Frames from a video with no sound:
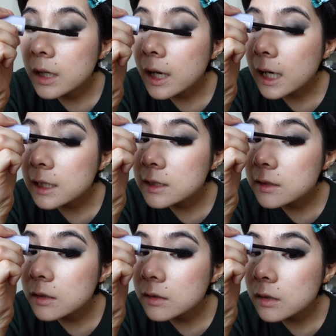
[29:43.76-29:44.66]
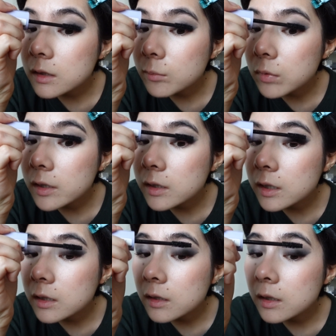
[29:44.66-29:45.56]
accidentally blink
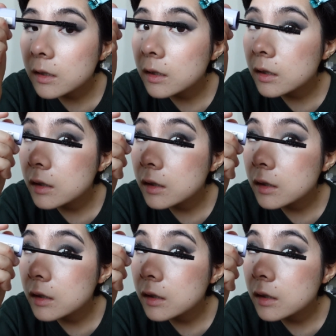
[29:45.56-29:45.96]
and then